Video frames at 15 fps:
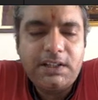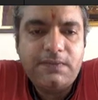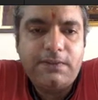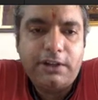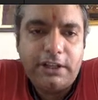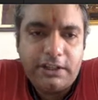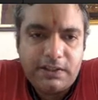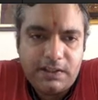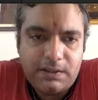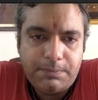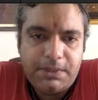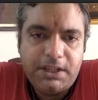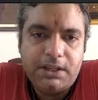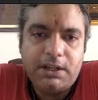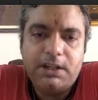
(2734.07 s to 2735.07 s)
for
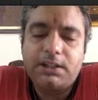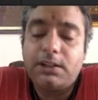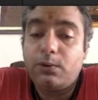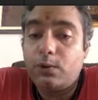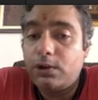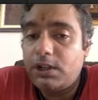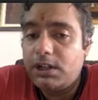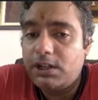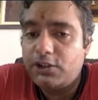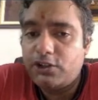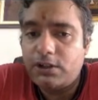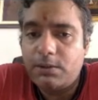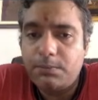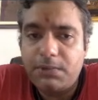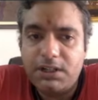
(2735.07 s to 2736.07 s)
HCP are the coordination
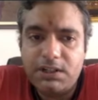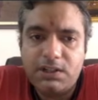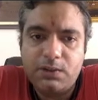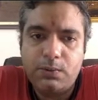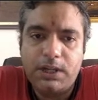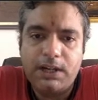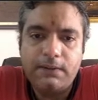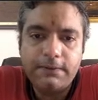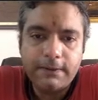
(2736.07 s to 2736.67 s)
number is 12